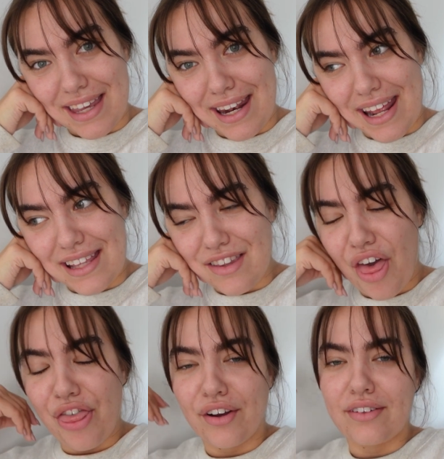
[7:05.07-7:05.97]
It is
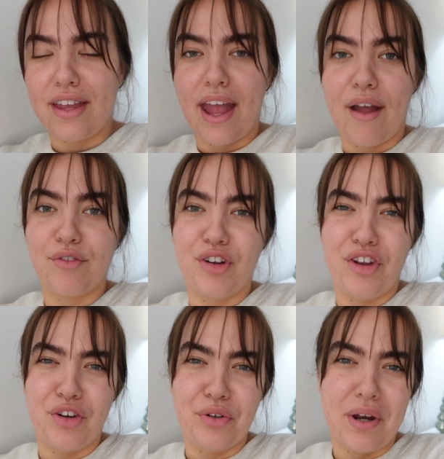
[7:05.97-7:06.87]
a Thursday
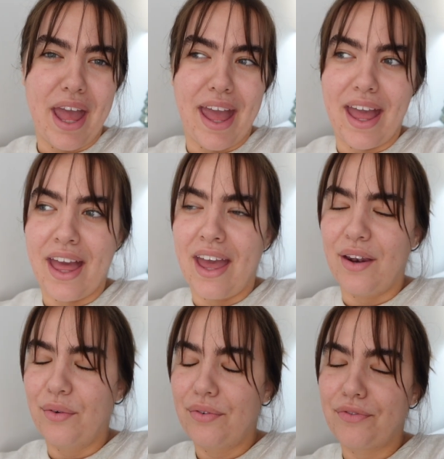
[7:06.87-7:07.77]
afternoon
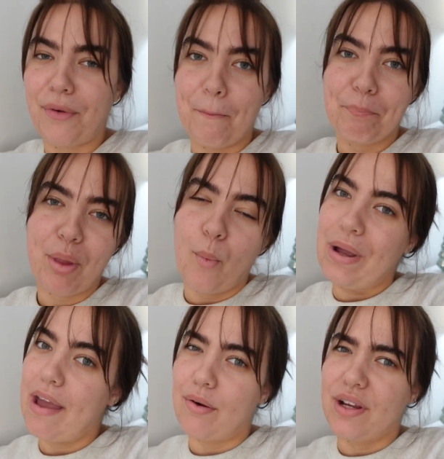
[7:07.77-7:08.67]
and oof,
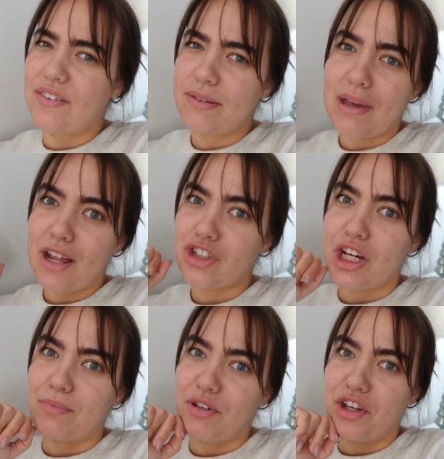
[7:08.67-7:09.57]
we have, we have some catching
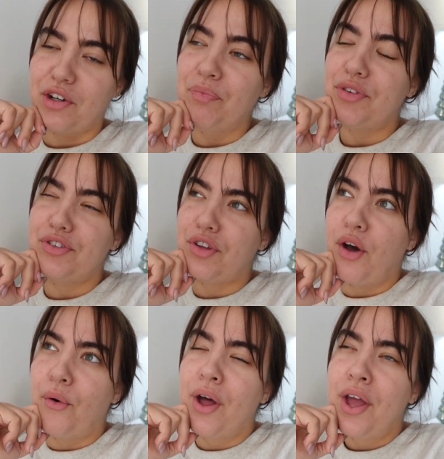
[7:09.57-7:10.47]
up to do.
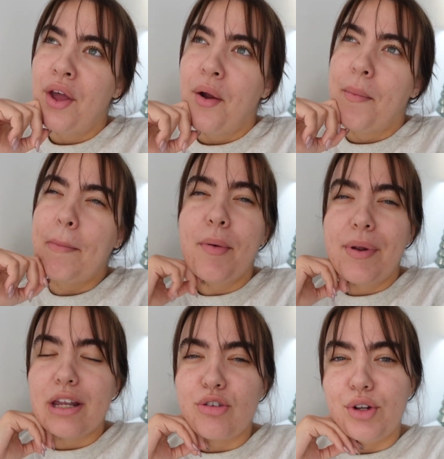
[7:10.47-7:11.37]
So remember
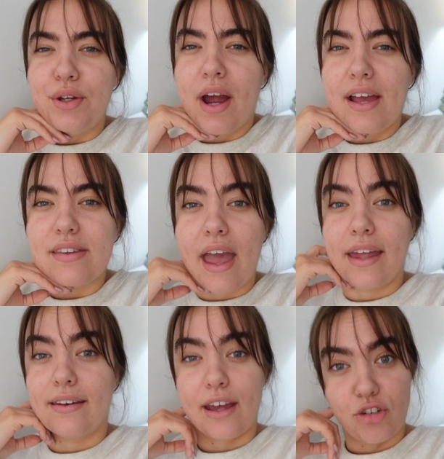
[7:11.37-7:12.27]
when I told you guys I
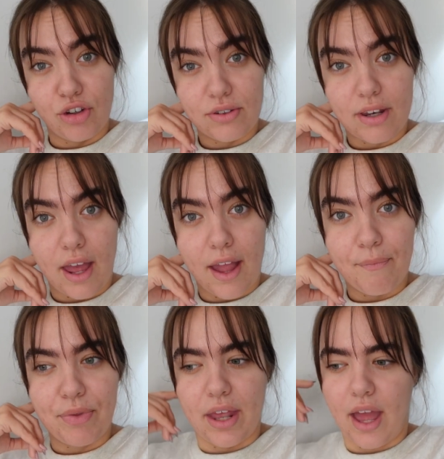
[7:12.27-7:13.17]
had a test shoot today
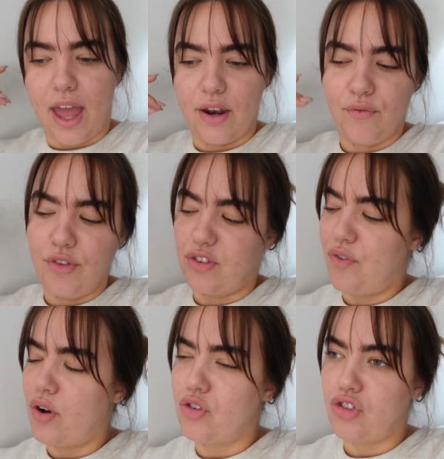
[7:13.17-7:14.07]
and I had a, this
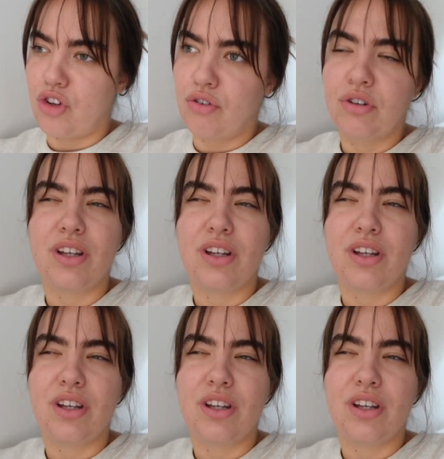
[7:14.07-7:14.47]
photo shoot?